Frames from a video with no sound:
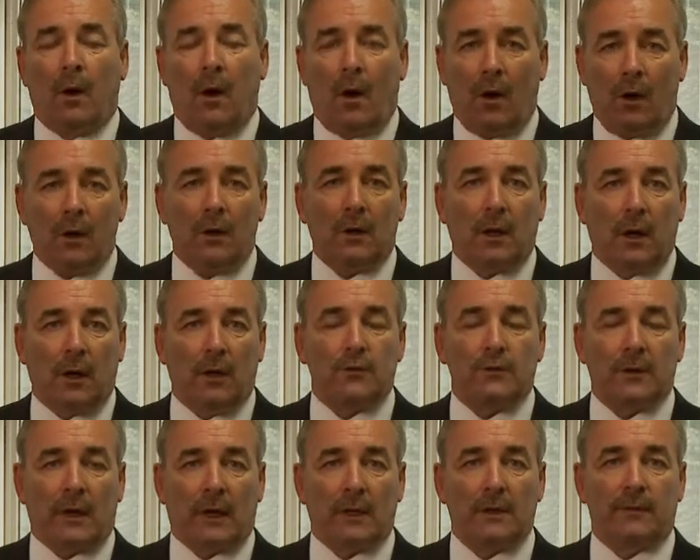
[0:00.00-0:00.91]
All
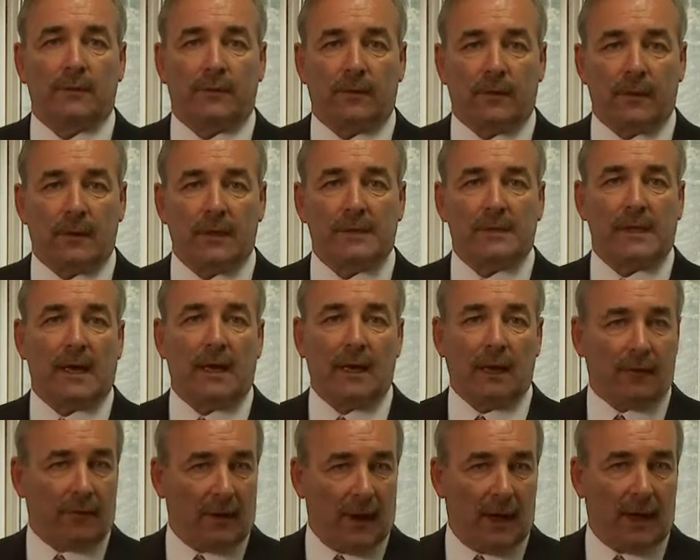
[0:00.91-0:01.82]
contracts for the
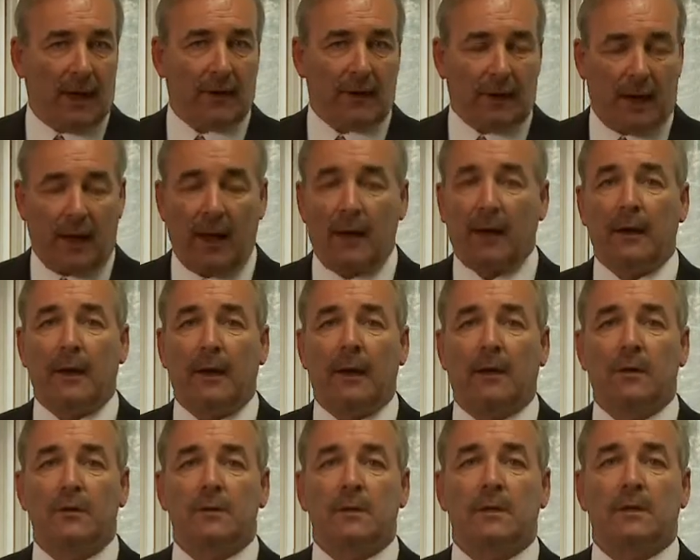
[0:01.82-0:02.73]
sale of land and
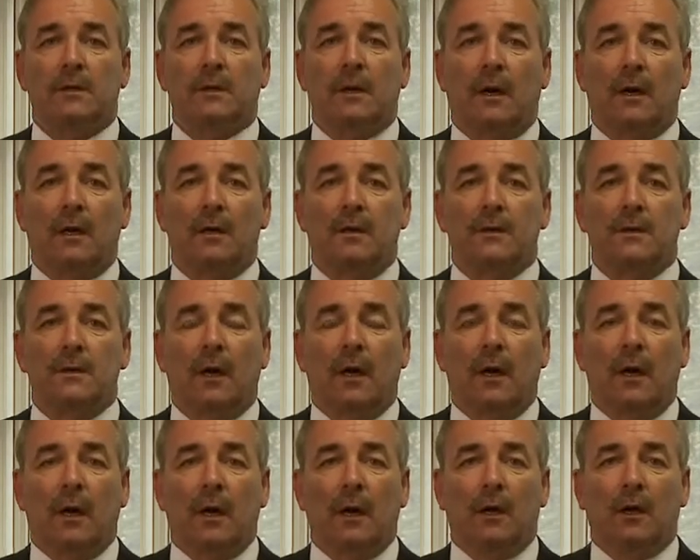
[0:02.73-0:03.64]
houses in Ireland
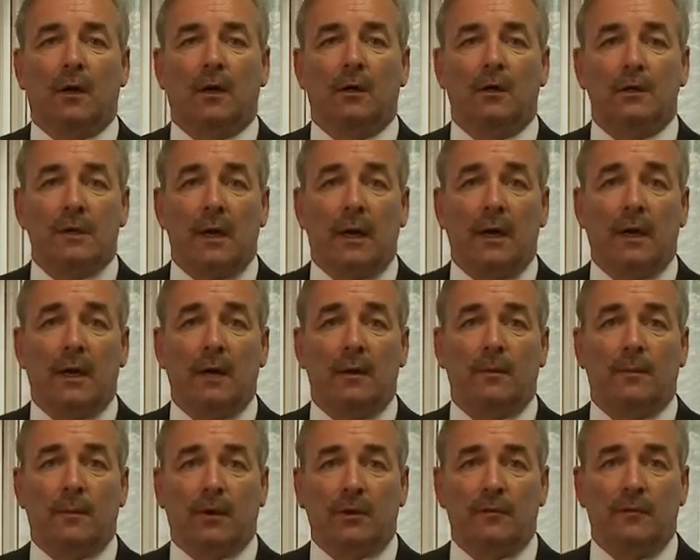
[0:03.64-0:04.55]

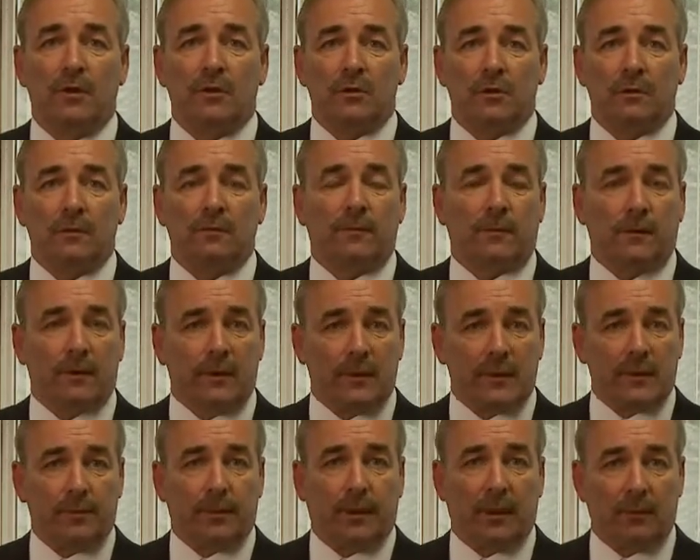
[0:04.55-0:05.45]
contain provision for
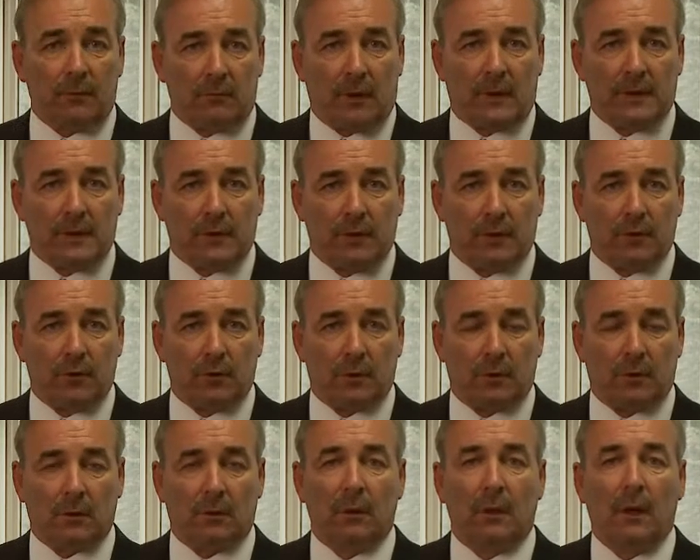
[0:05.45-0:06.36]
dispute
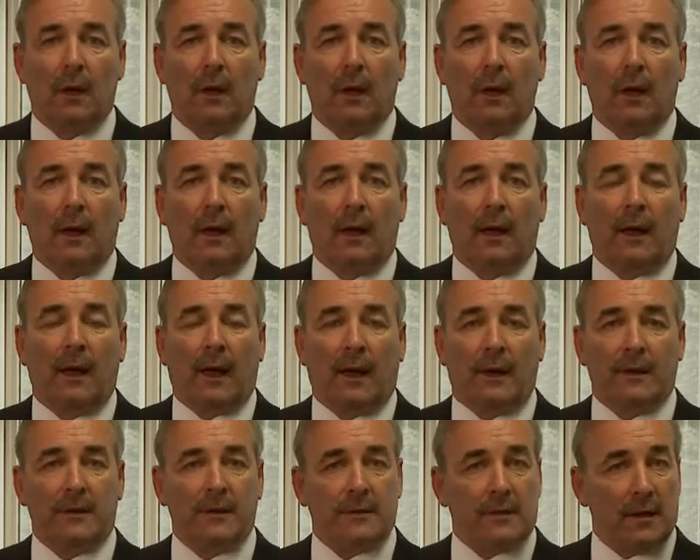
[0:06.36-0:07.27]
resolution,
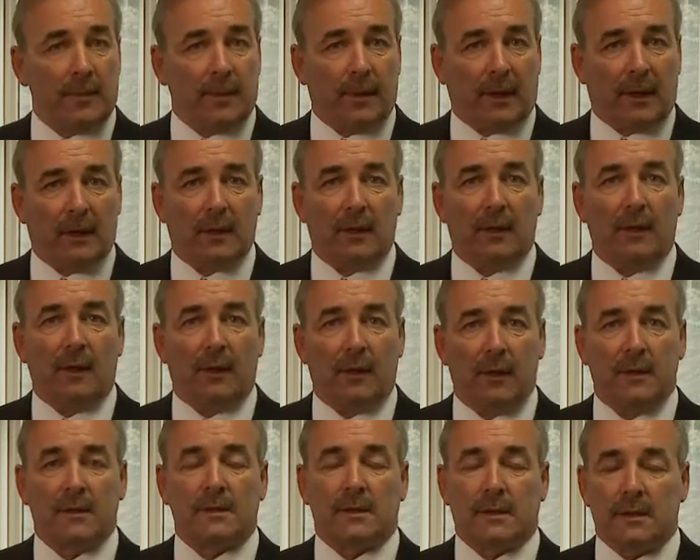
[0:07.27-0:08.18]
and typically
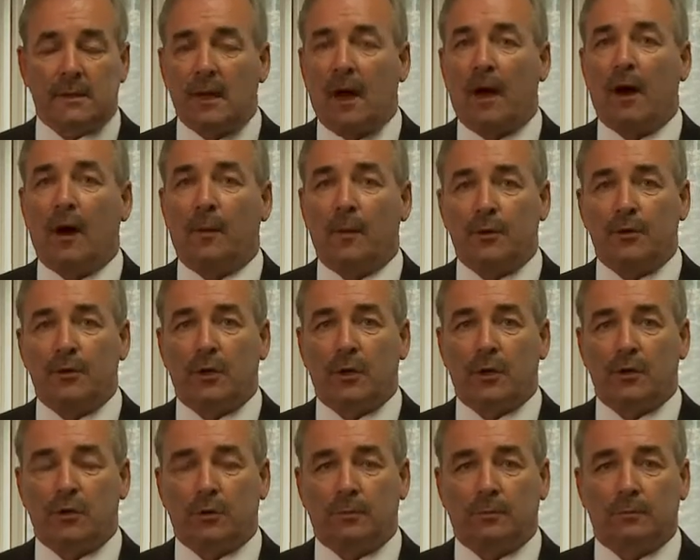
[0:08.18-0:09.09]
this is
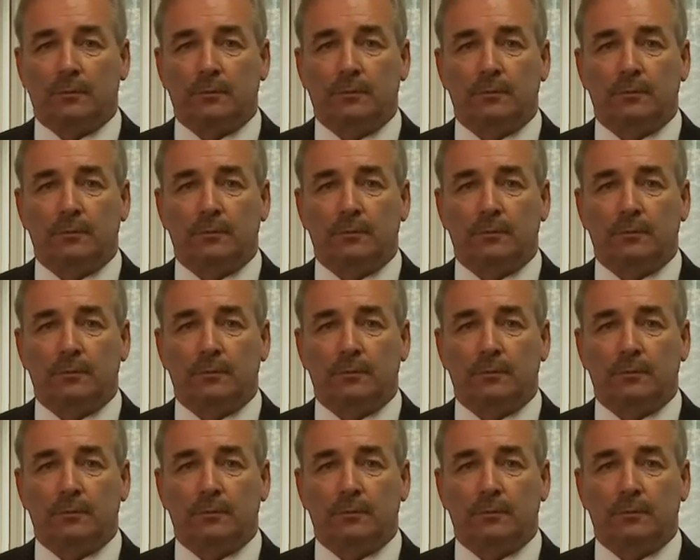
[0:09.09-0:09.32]
arbitration.